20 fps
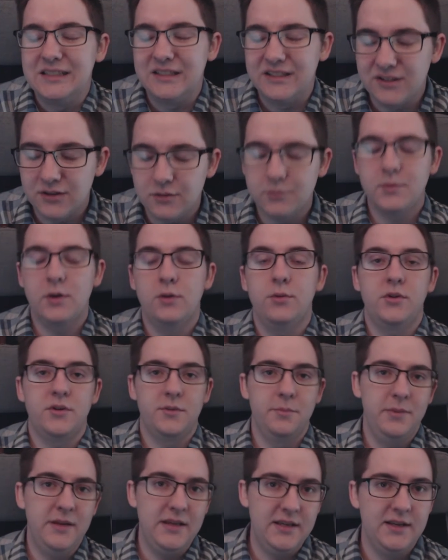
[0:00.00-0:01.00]

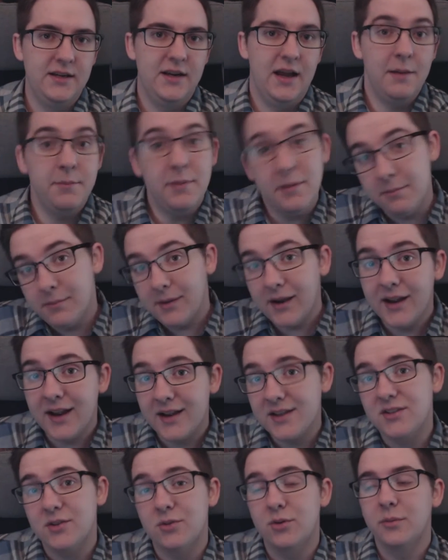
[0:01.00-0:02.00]
I beat my high
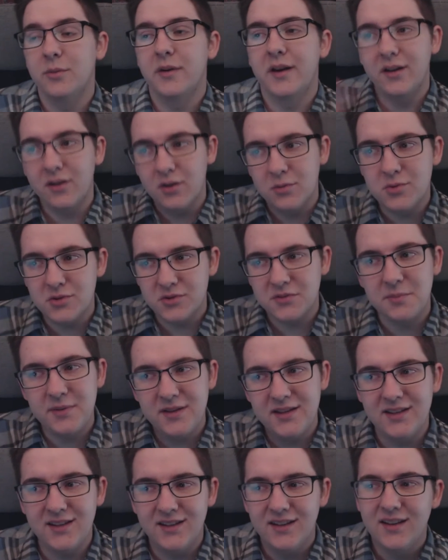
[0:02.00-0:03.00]
score, but I almost
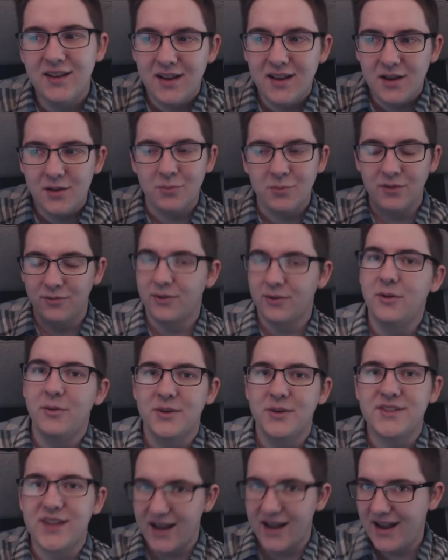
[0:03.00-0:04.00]
beat my friend who
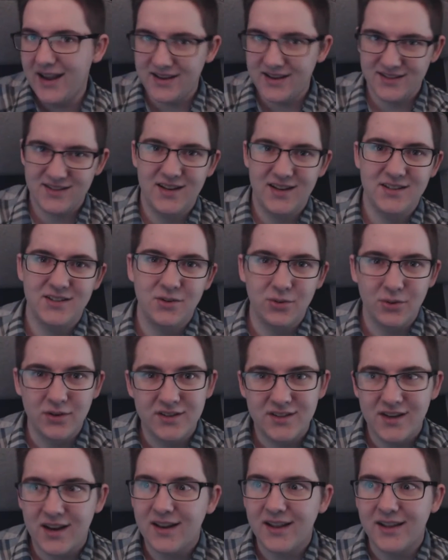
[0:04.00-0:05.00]
has the highest high score.
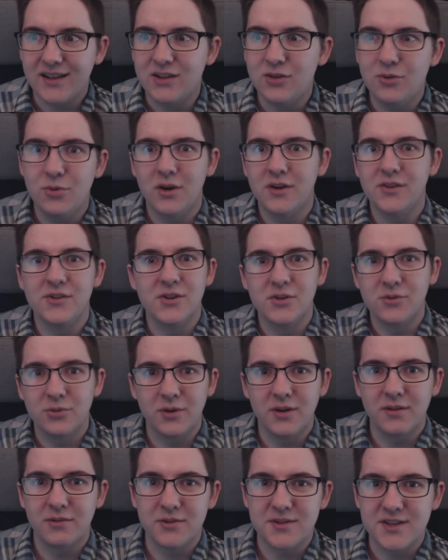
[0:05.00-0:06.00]
He's got like
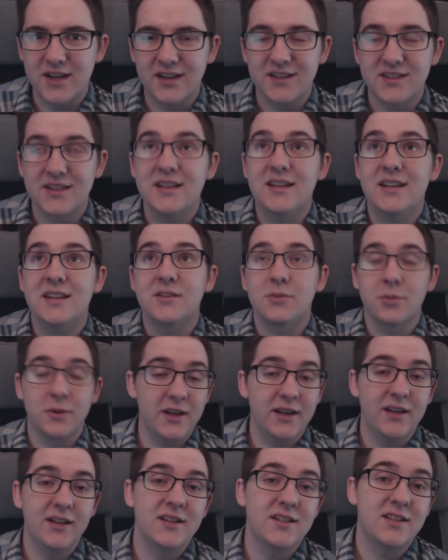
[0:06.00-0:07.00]
223 seconds. It's
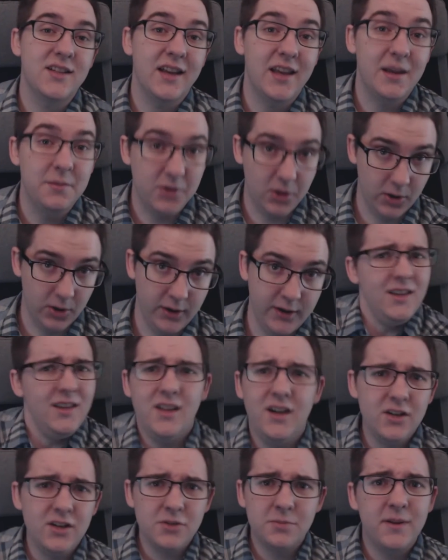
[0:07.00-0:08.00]
ridiculous. That game's hard. And
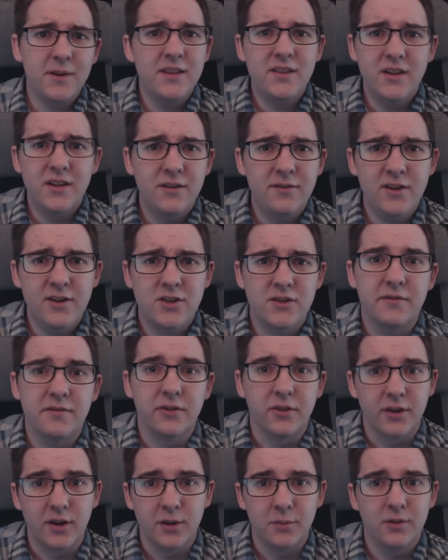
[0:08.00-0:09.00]
then I just played The Division
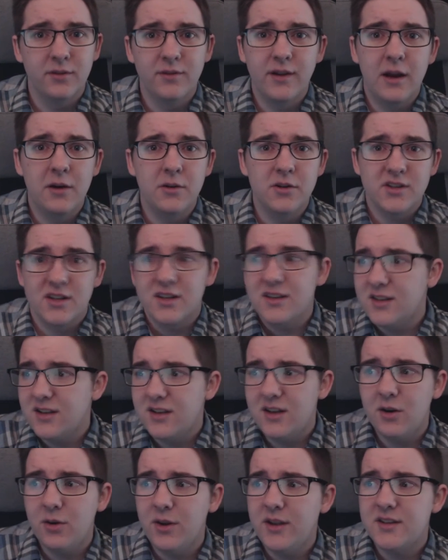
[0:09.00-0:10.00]
for a couple of hours. And you
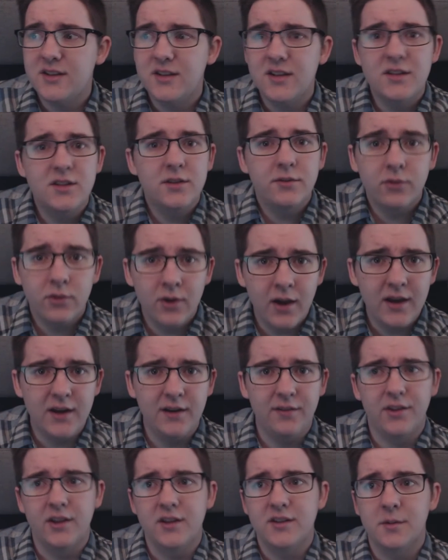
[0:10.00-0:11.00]
know, it's a variety
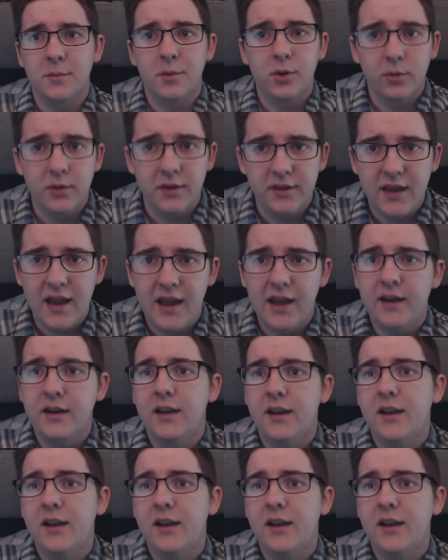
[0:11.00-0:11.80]
of things. I'm doing that.